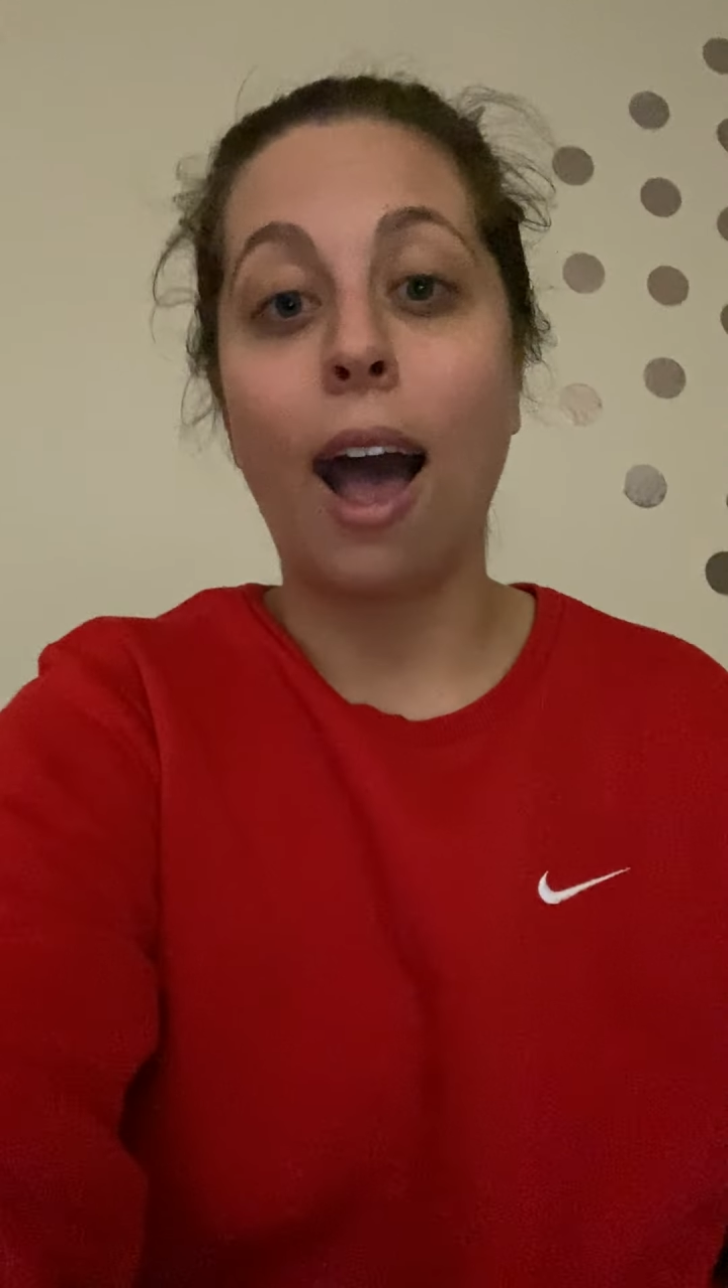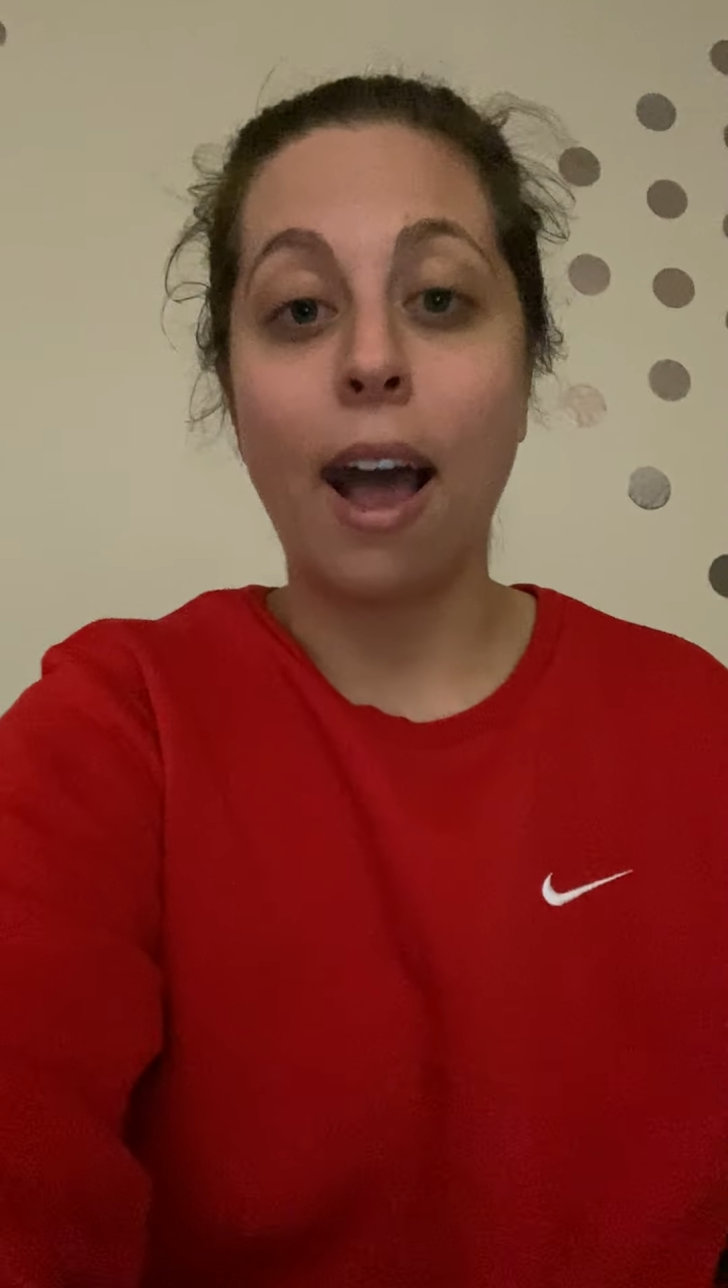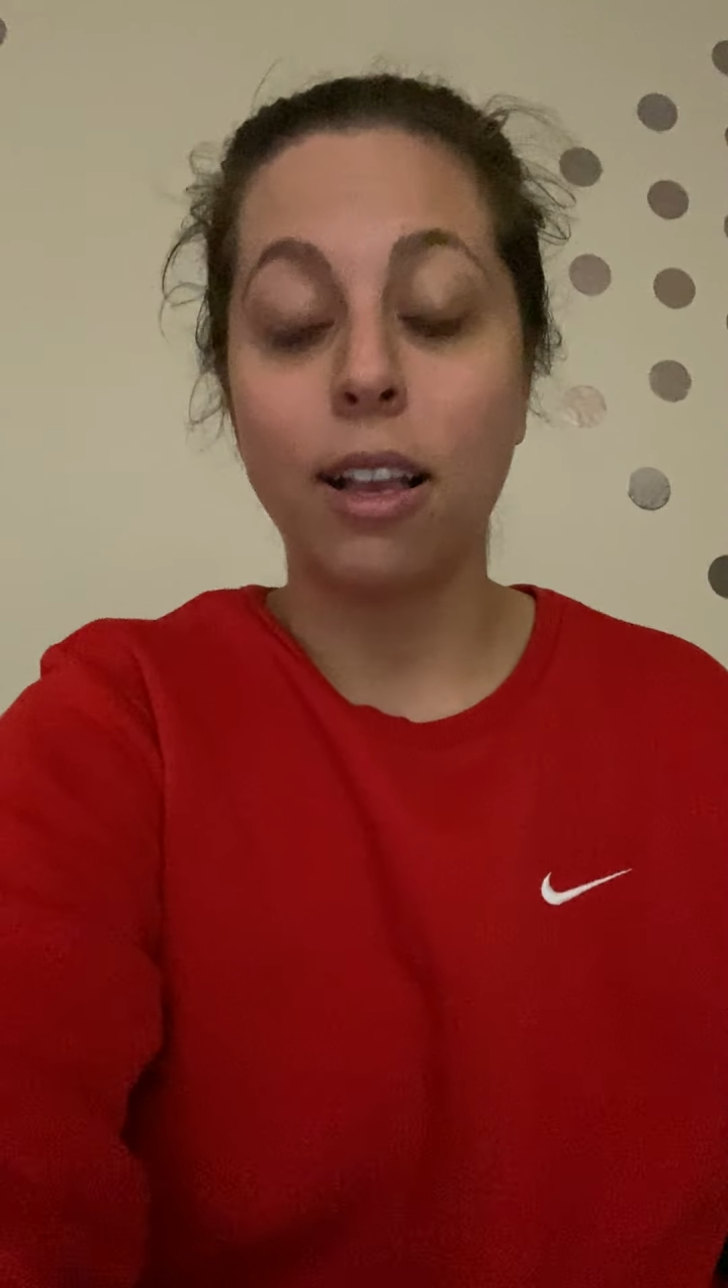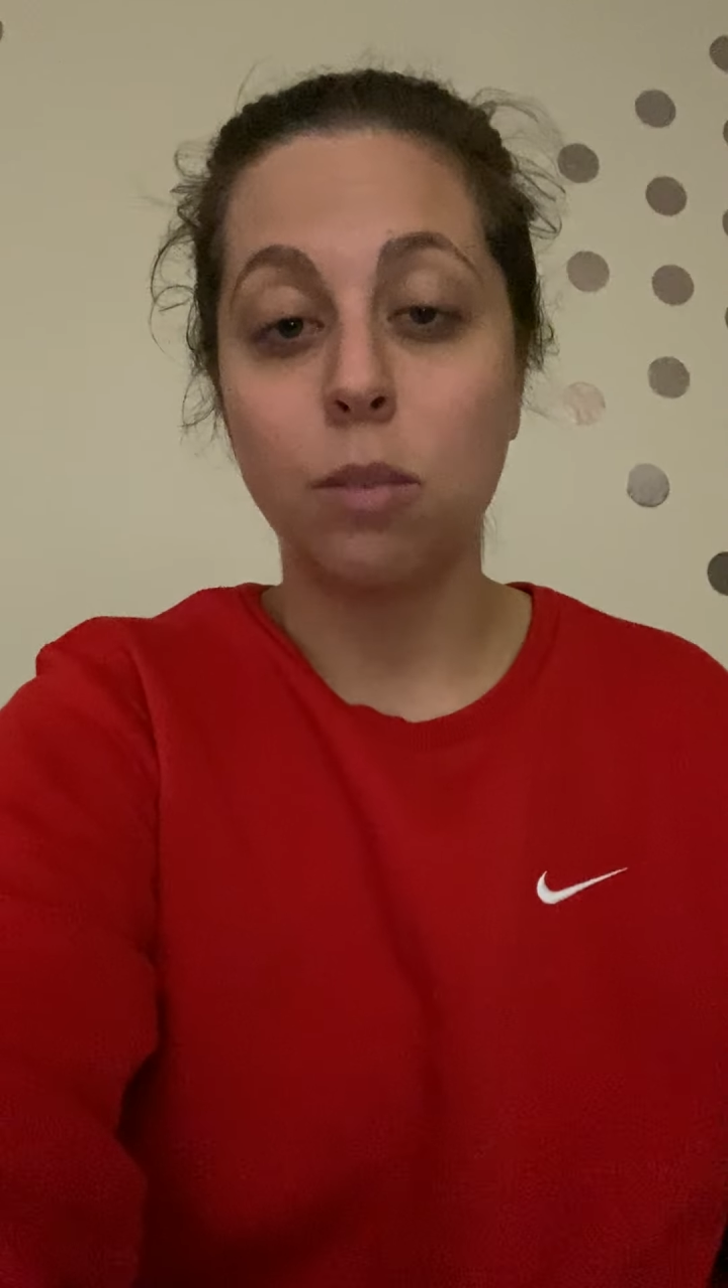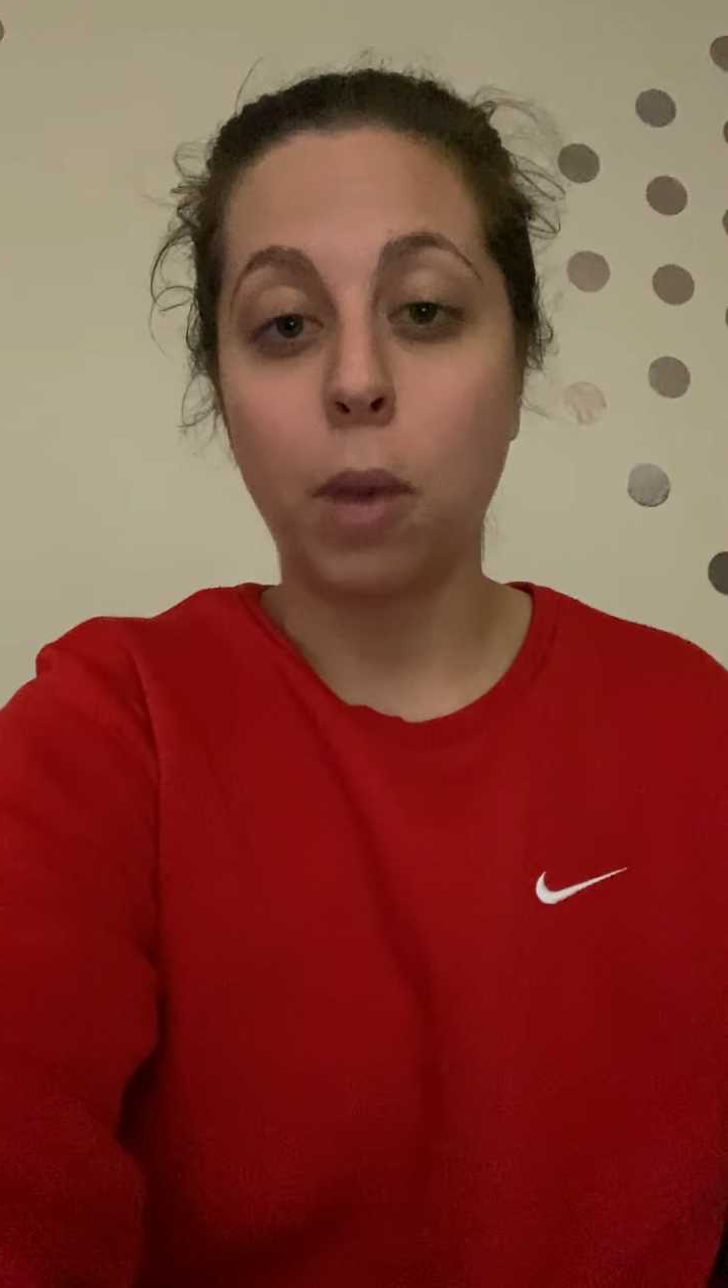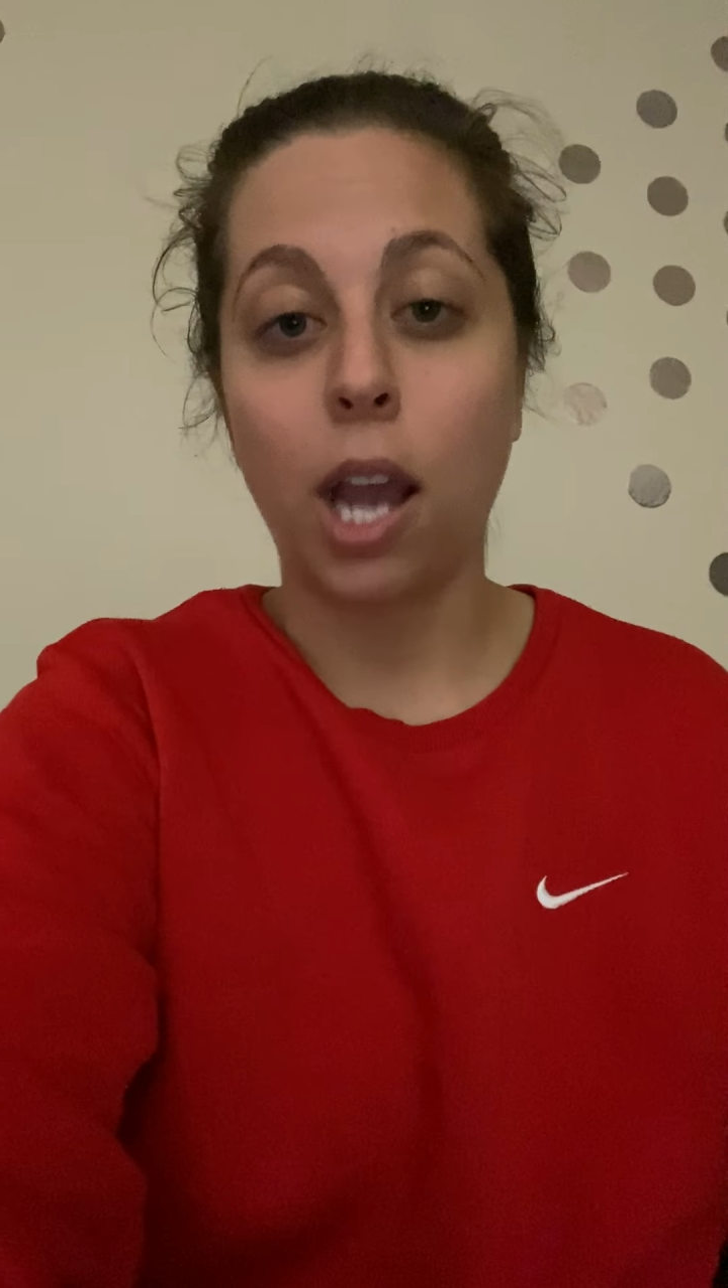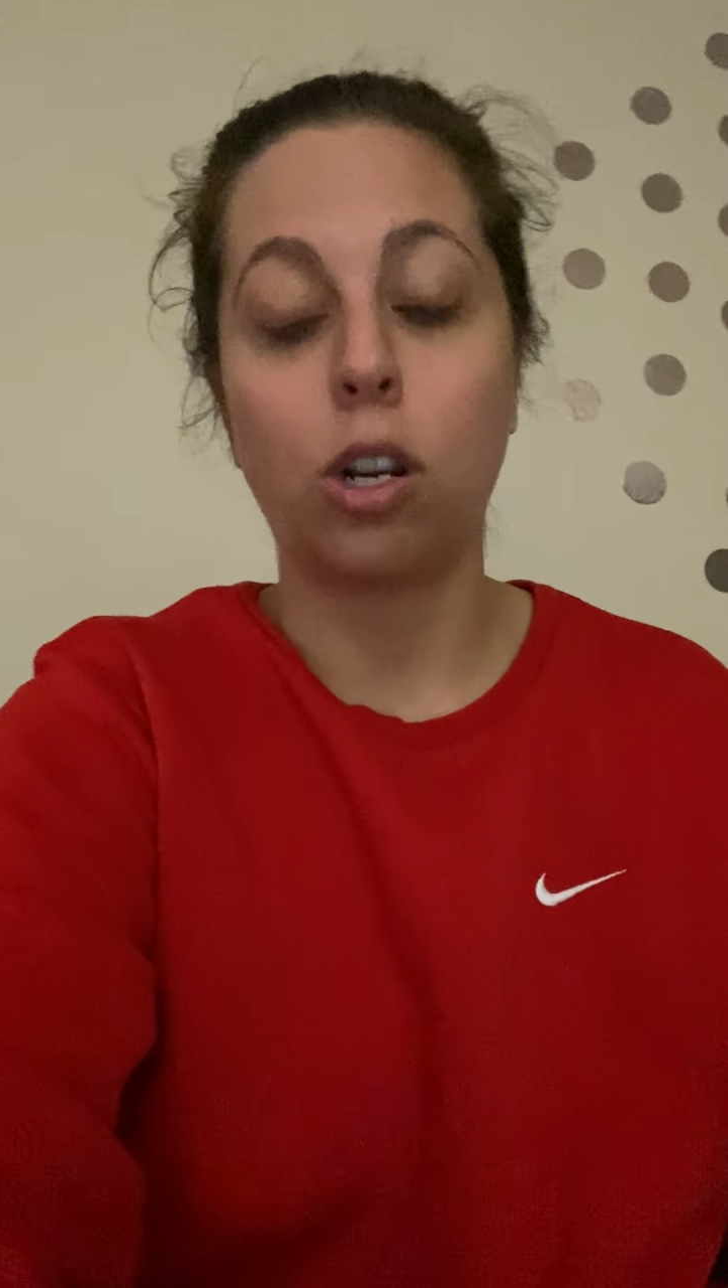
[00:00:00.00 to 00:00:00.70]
aspect,